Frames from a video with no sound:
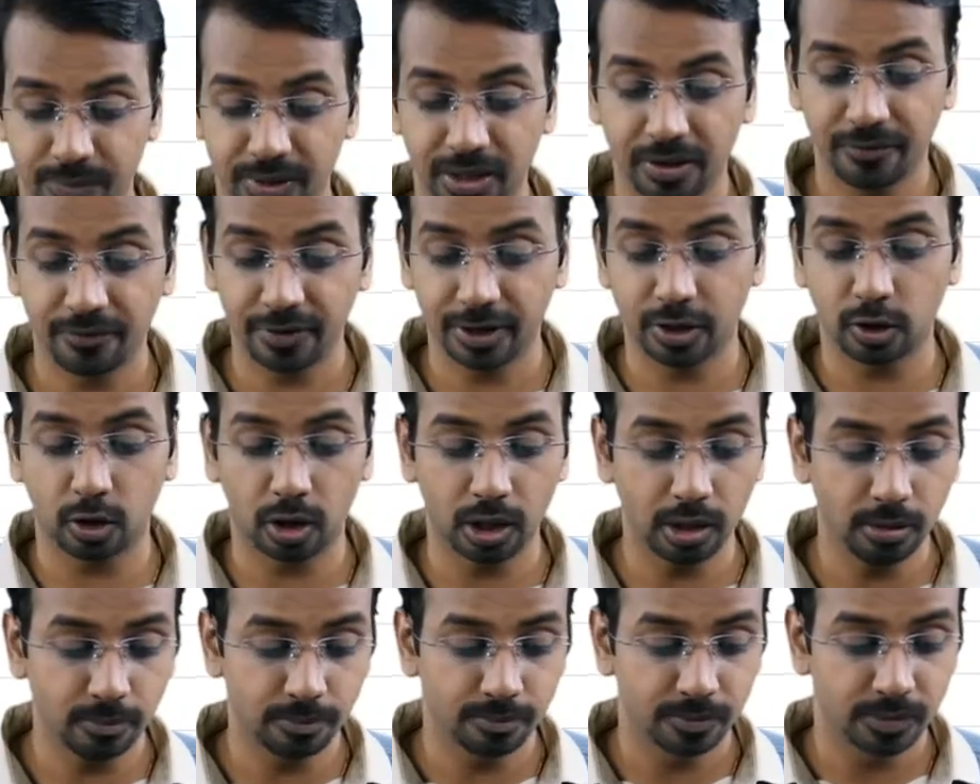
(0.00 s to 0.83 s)
If at
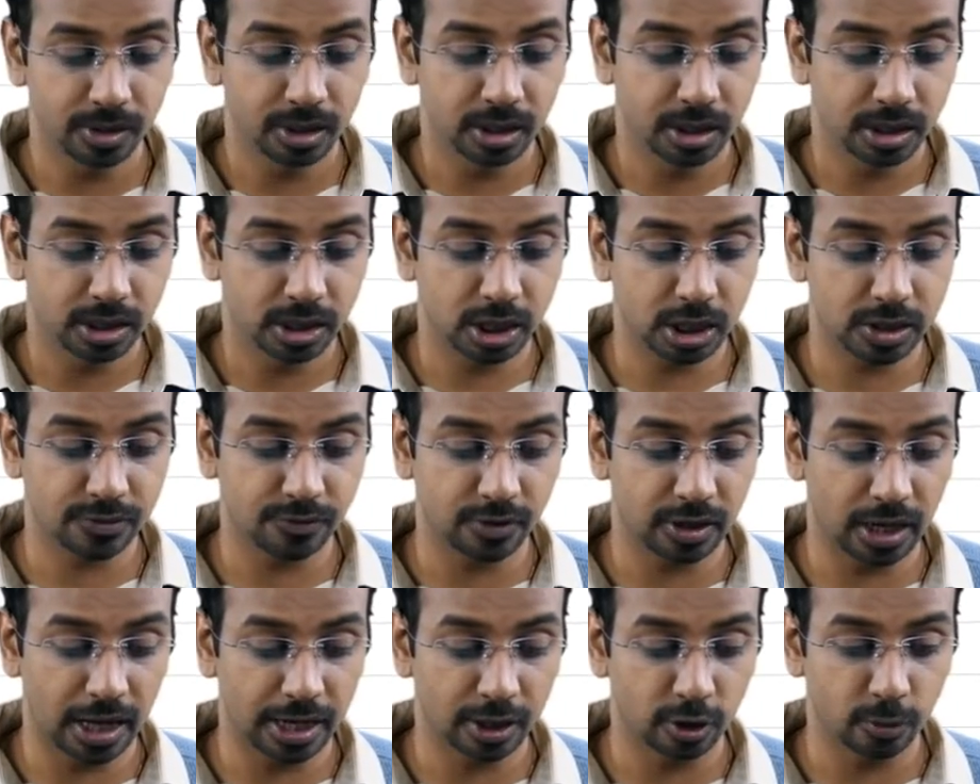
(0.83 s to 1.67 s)
all, just
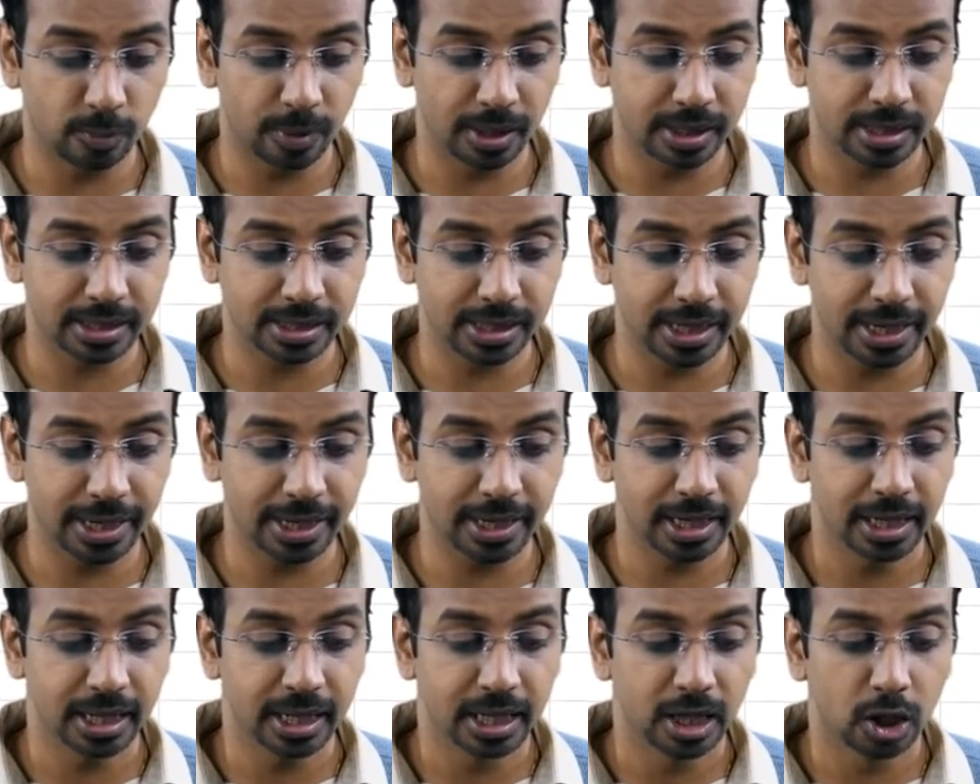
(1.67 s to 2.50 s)
for argument's
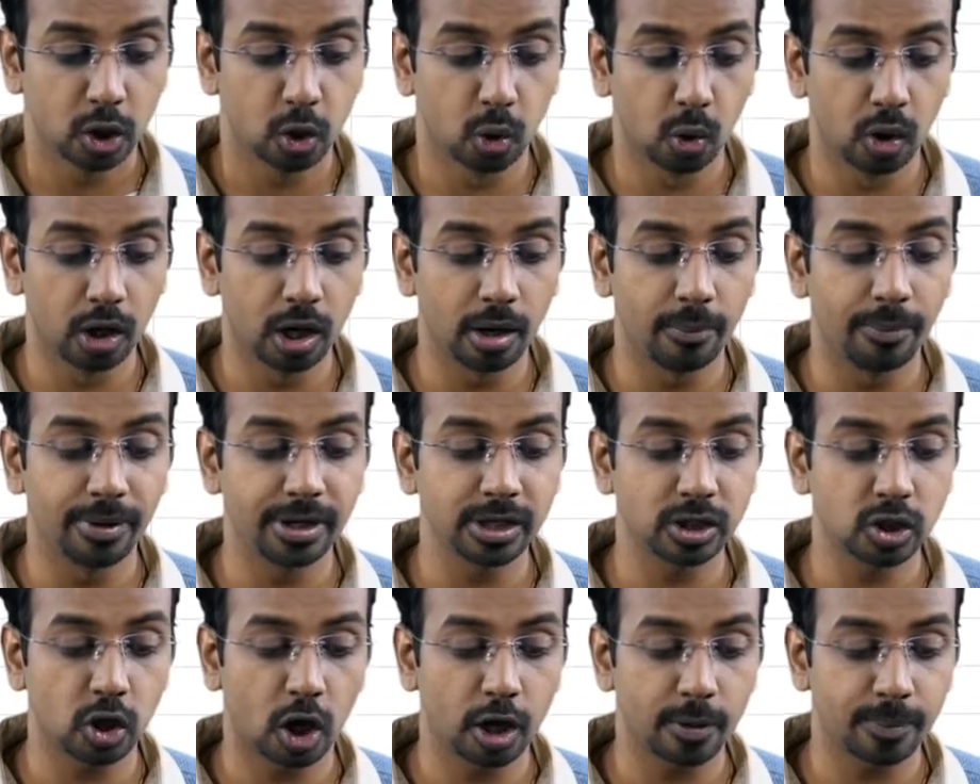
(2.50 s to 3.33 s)
sake, roll
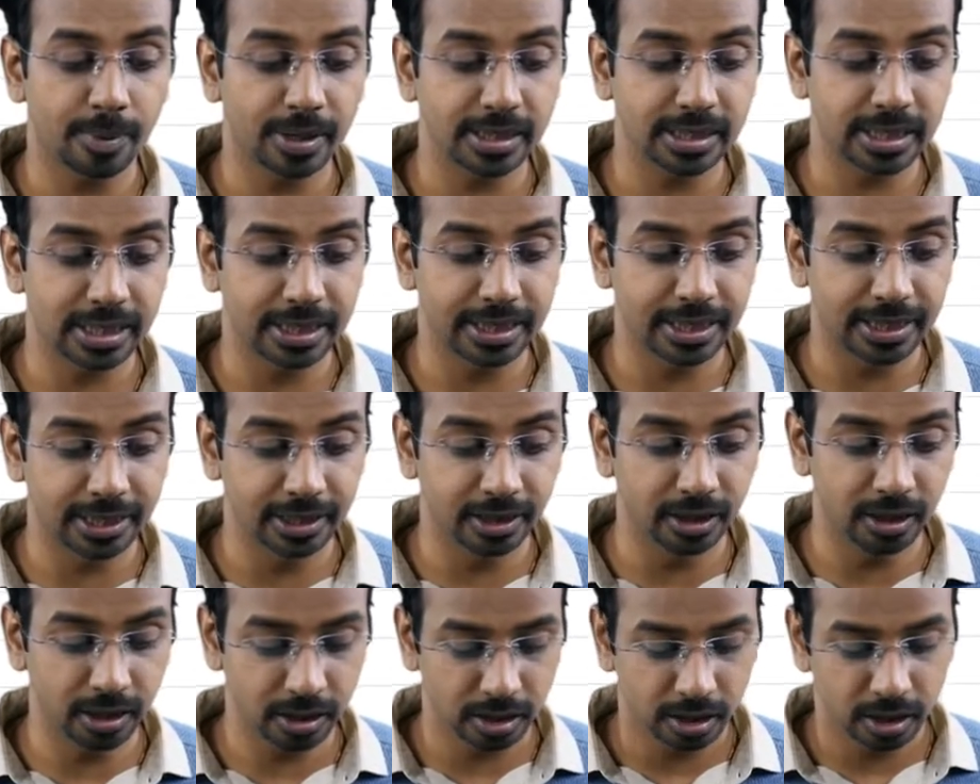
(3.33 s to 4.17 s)
number is not present
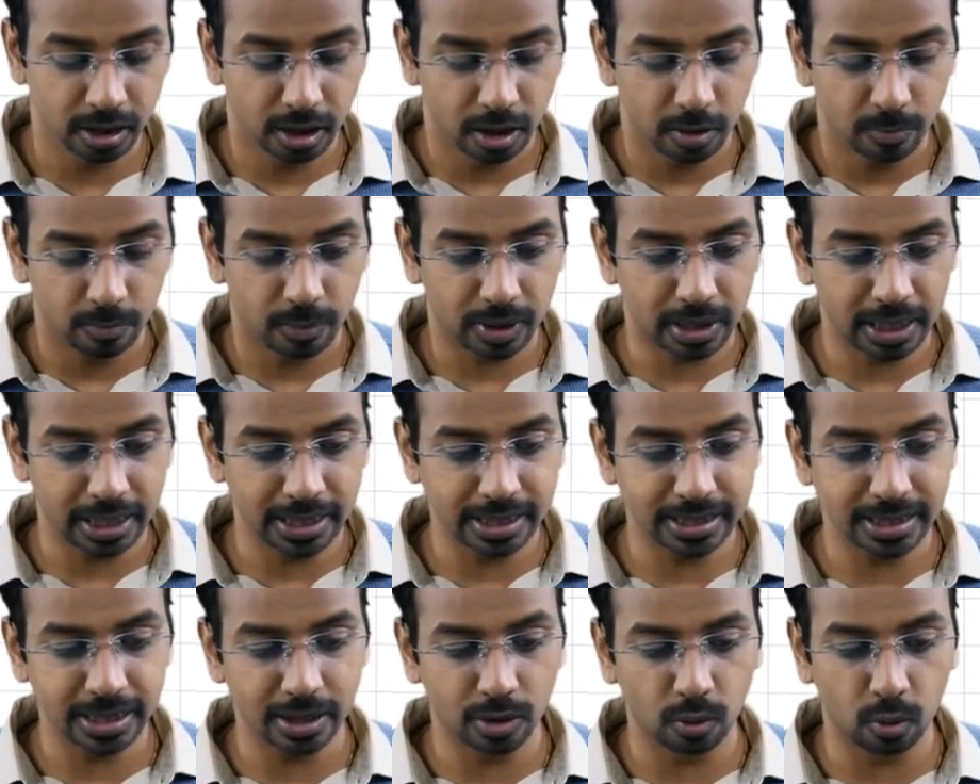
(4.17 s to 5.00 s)
here, but
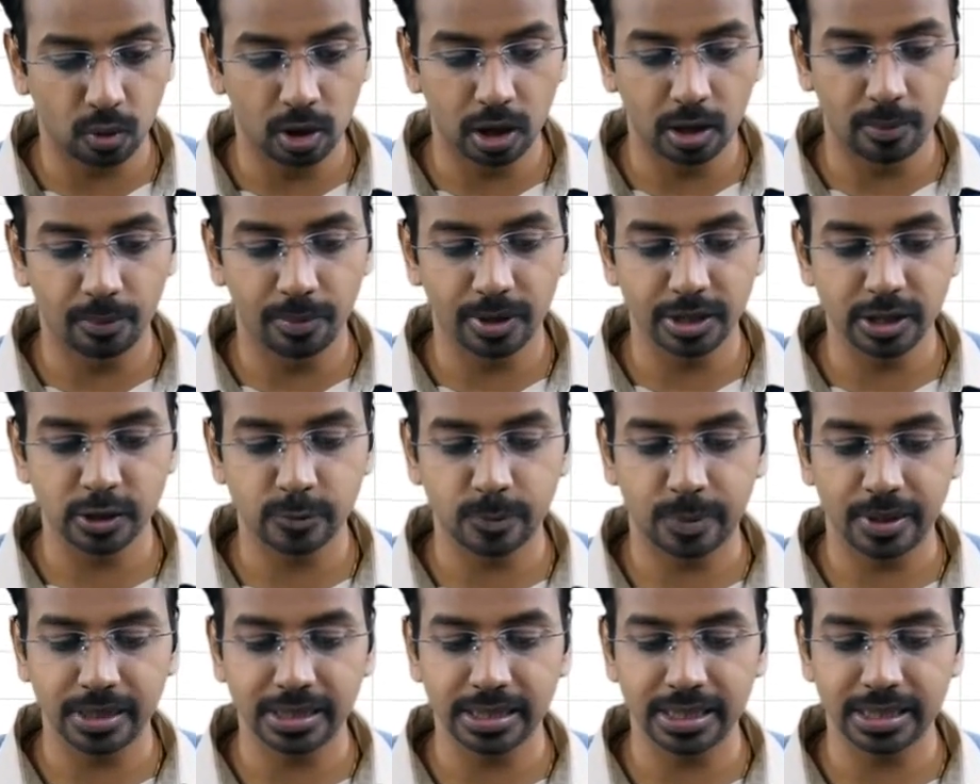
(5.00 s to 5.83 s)
let's say roll number is
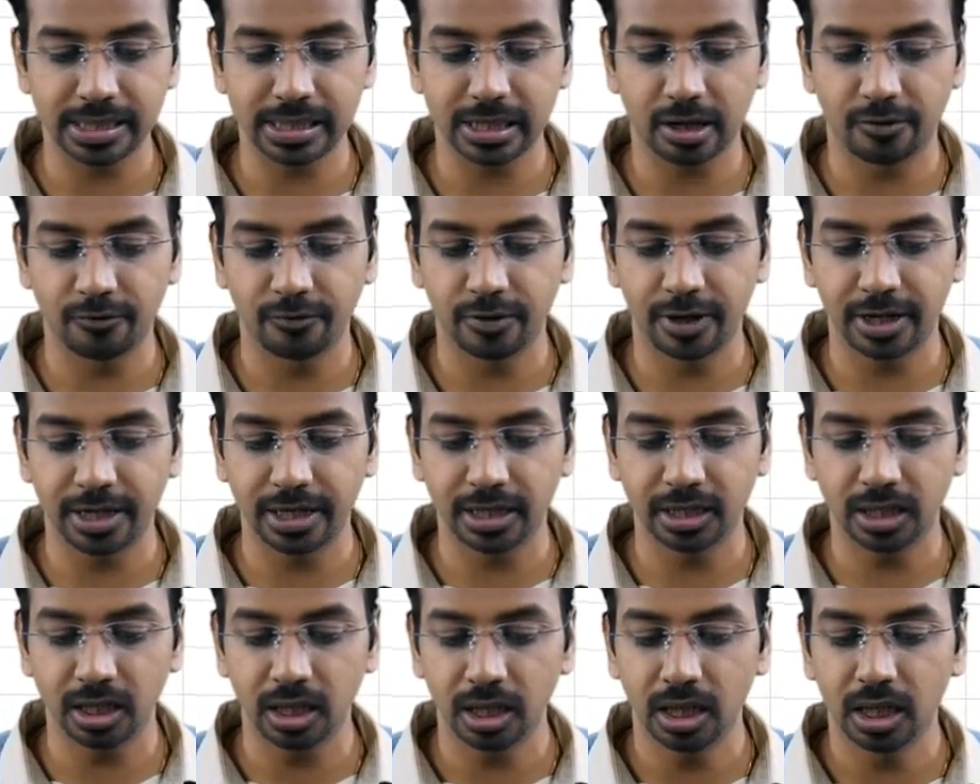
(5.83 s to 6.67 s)
present somewhere
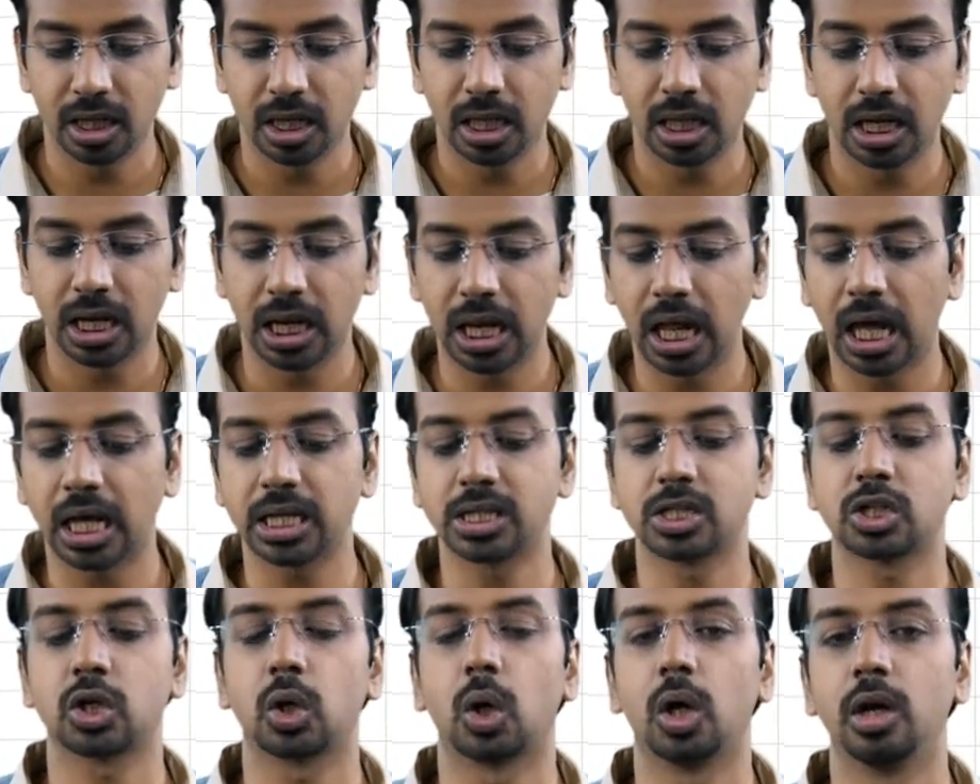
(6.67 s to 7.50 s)
in the
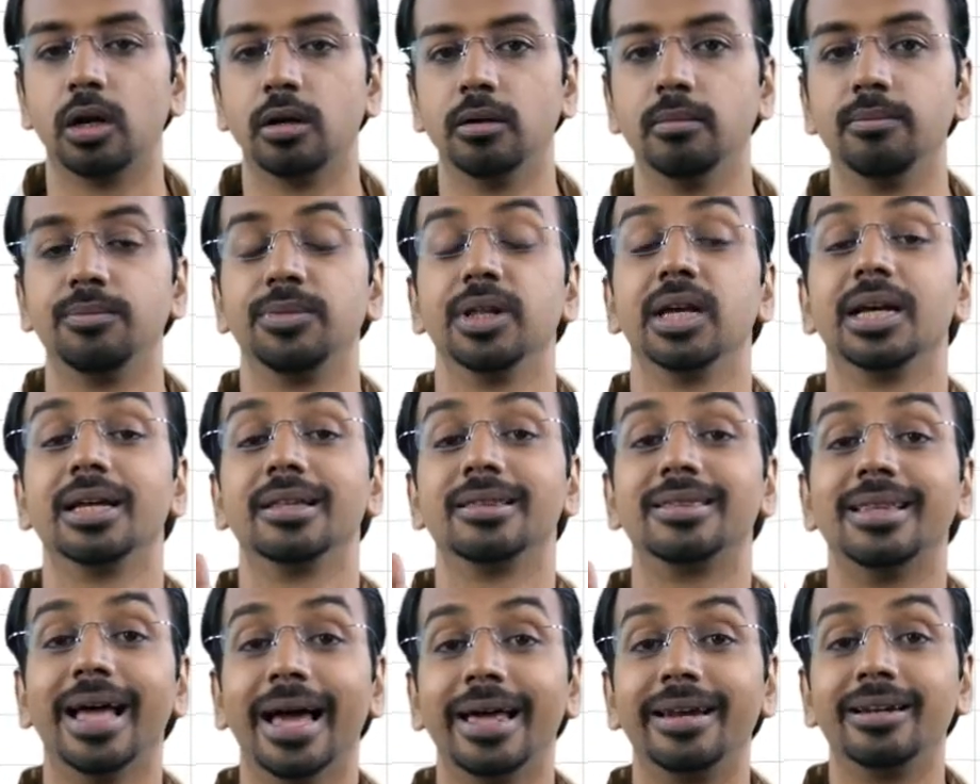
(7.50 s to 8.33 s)
last column,
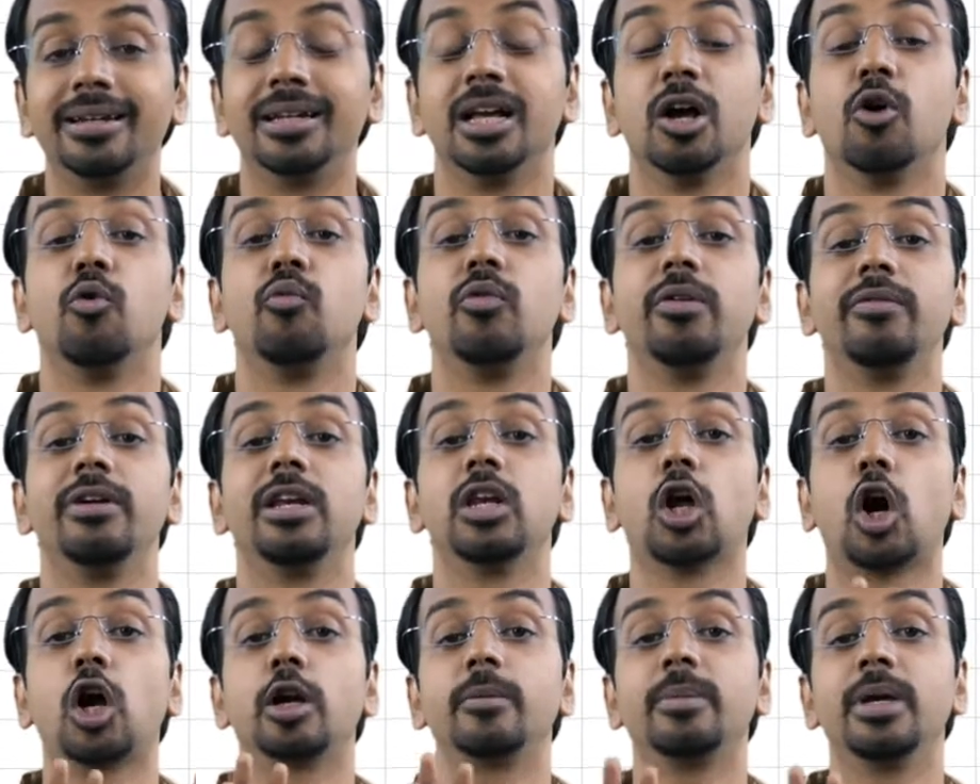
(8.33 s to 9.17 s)
then we
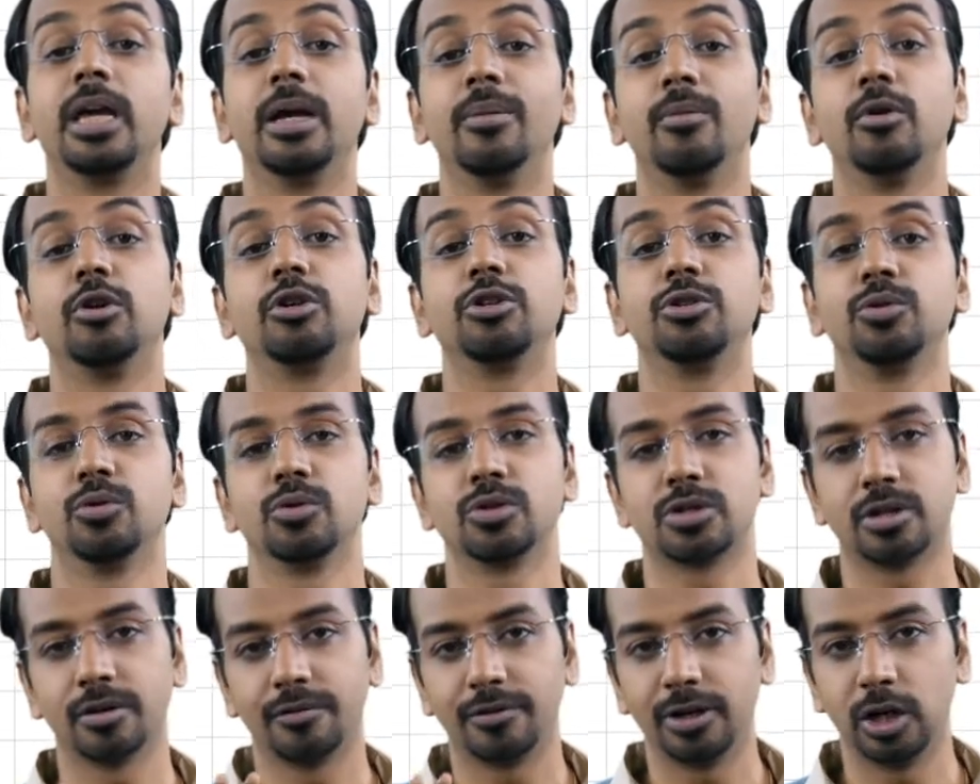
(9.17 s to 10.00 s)
will not be able to
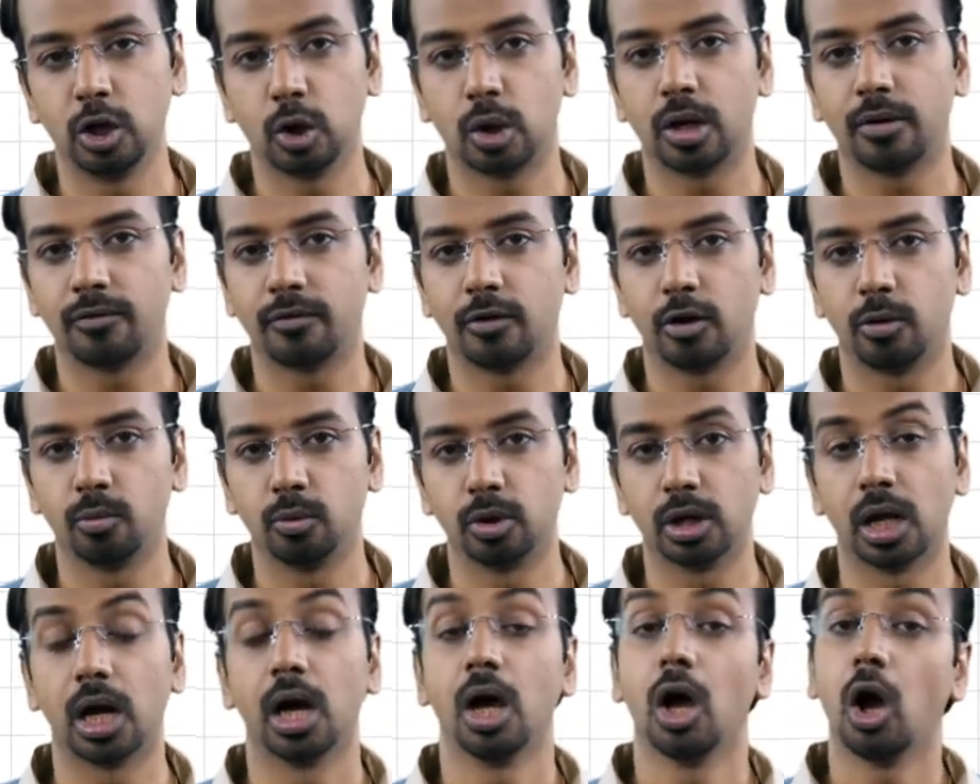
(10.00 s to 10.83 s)
use the VLOOKUP
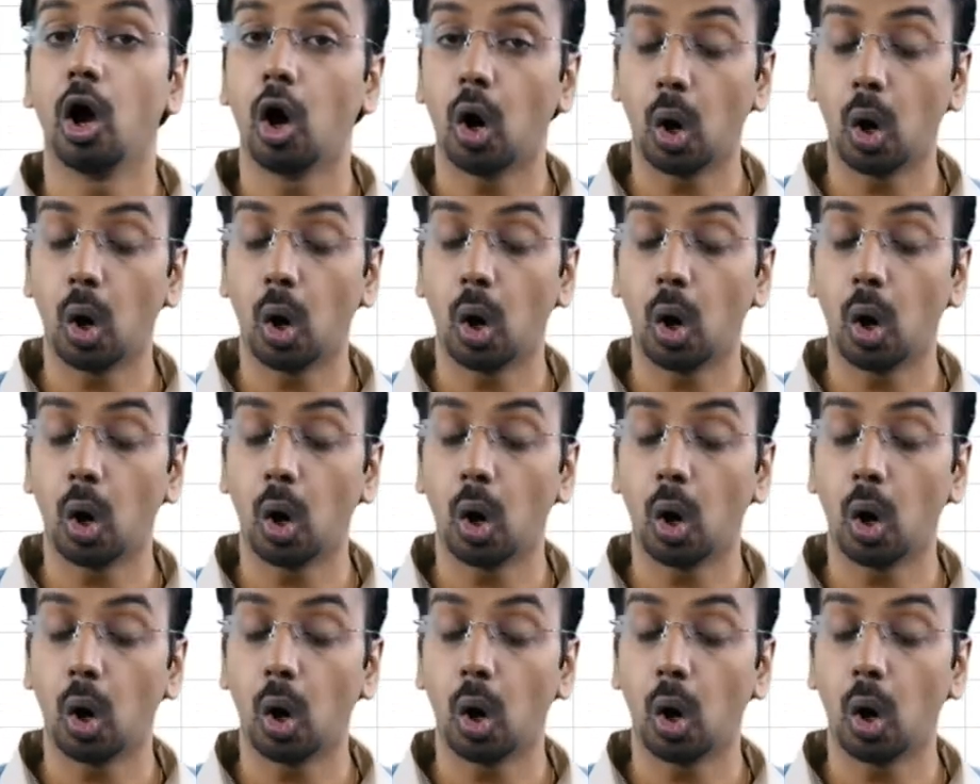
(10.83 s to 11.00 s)
formula.